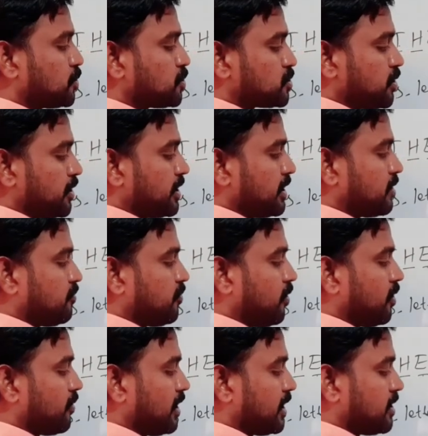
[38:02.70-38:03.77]
So here
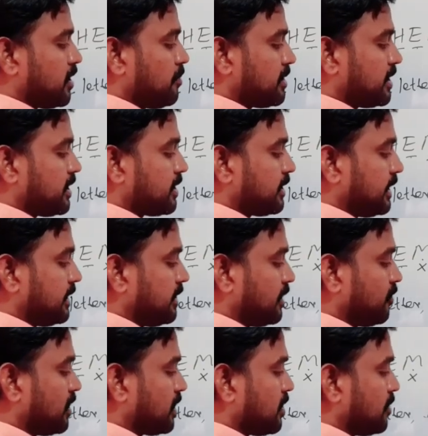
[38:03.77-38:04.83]
4 will come, here 13
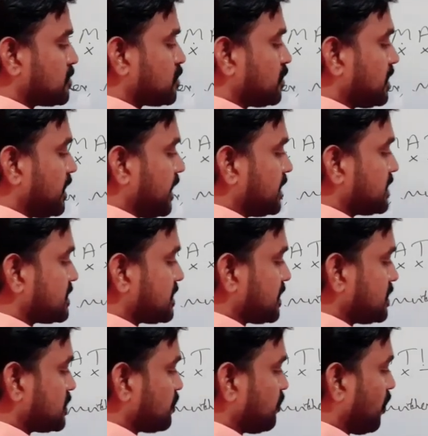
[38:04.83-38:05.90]
will come. So the answer
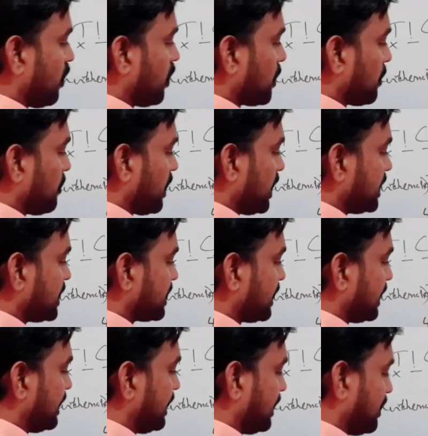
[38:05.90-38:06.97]
is 4 by
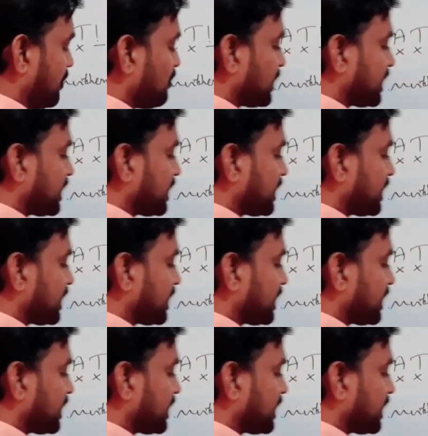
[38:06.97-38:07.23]
13.